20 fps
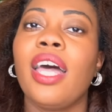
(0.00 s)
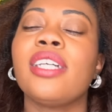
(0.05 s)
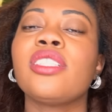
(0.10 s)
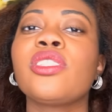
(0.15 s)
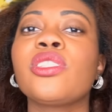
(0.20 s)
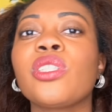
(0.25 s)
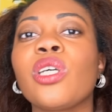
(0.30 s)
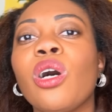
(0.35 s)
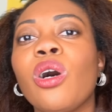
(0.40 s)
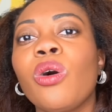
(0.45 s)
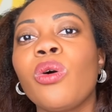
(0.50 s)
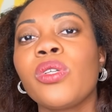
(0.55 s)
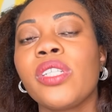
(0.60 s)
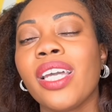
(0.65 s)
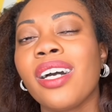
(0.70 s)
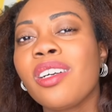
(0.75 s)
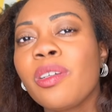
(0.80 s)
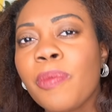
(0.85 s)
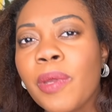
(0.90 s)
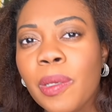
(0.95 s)
And so
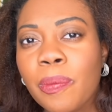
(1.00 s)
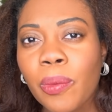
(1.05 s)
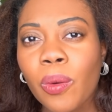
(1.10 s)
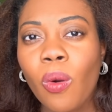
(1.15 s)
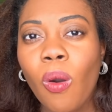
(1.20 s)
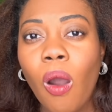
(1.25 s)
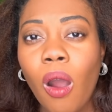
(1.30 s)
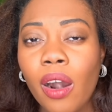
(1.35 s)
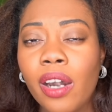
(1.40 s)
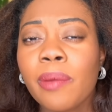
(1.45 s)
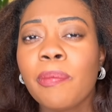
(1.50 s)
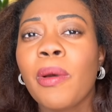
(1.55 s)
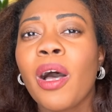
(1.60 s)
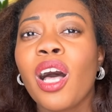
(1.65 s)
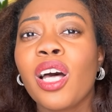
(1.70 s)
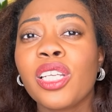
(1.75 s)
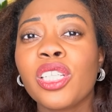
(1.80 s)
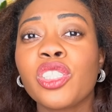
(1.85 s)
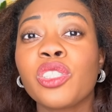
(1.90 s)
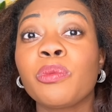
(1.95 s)
young people are
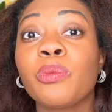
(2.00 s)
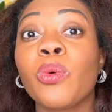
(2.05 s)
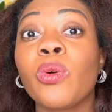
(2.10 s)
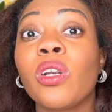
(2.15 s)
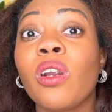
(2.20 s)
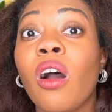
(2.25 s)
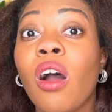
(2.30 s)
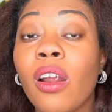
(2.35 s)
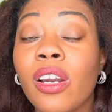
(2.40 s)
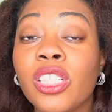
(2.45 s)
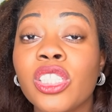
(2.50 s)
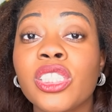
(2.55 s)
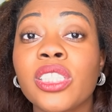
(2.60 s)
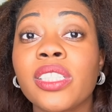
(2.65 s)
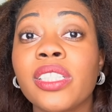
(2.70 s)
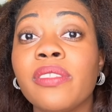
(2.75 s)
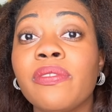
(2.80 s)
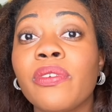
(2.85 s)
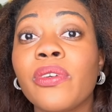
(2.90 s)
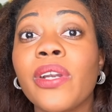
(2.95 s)
punished more
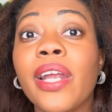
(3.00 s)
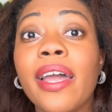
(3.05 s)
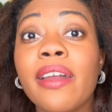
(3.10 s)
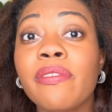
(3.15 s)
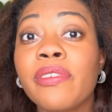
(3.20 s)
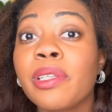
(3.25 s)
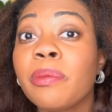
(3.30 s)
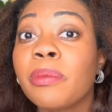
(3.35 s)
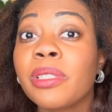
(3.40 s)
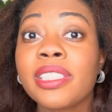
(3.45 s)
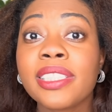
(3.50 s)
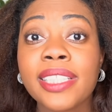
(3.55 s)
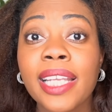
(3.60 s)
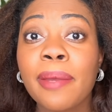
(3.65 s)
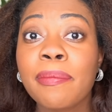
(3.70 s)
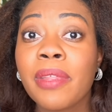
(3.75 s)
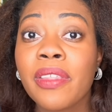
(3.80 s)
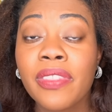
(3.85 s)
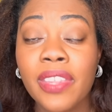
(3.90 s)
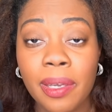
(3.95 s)
harshly for every
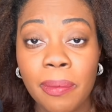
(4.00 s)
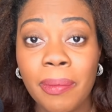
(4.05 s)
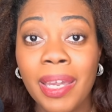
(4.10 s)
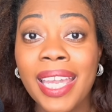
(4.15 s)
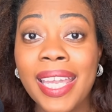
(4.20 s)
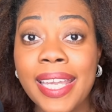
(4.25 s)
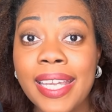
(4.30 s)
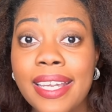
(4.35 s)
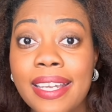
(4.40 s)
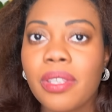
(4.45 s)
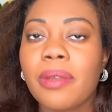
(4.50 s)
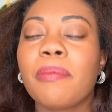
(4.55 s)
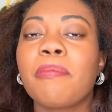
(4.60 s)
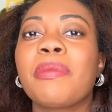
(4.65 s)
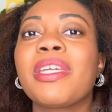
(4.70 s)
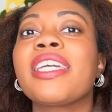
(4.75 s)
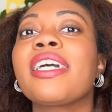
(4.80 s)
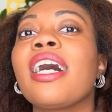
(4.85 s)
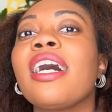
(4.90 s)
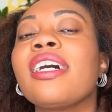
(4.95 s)
misstep that they make
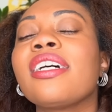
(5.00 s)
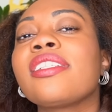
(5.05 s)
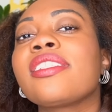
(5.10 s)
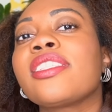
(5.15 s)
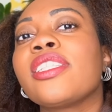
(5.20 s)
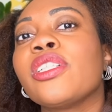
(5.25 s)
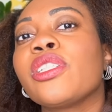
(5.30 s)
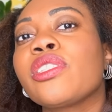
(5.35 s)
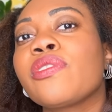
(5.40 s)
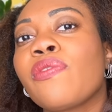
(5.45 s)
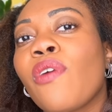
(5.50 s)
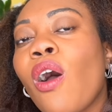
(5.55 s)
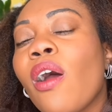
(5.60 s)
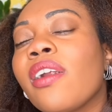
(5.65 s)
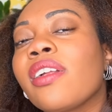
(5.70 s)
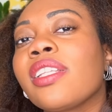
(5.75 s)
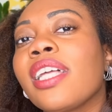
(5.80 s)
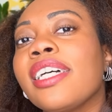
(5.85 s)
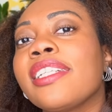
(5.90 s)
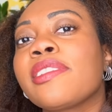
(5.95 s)
because there's far
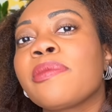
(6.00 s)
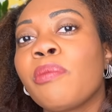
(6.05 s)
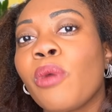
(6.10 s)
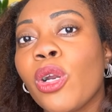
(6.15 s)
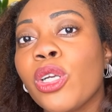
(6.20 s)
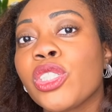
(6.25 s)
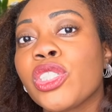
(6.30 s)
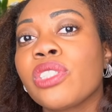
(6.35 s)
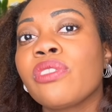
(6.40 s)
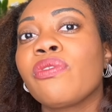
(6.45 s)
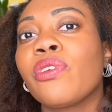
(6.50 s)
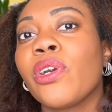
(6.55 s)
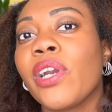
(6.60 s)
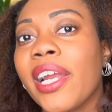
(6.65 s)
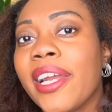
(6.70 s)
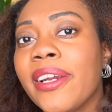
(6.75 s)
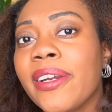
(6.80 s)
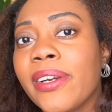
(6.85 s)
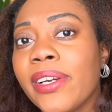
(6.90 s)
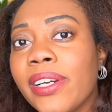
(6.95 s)
less margin for
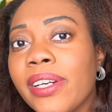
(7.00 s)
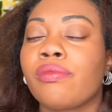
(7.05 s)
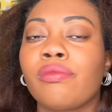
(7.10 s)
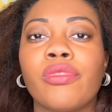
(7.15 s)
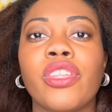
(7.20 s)
error.